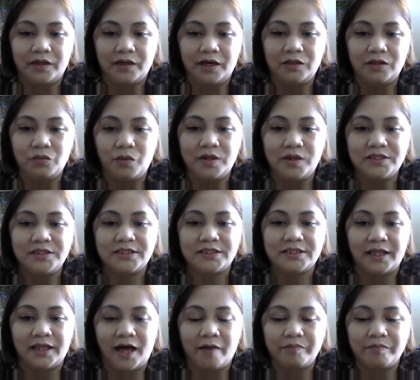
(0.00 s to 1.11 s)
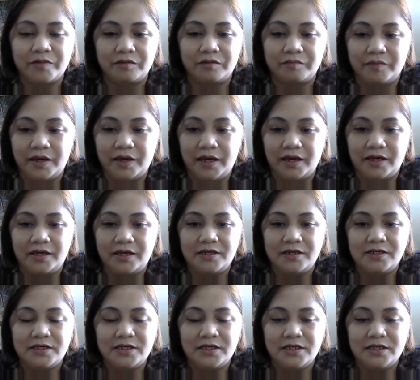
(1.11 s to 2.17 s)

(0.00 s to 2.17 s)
it was a slap on me,